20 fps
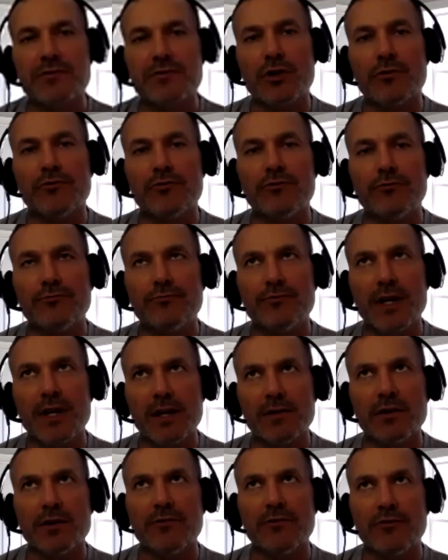to
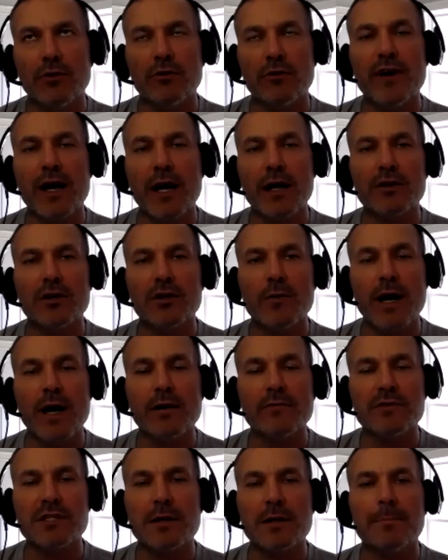get the full value out
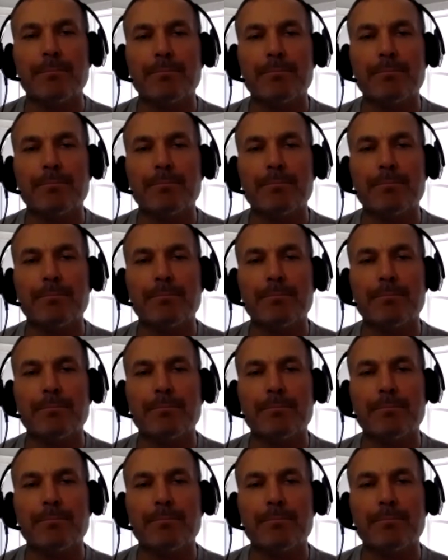of SIM.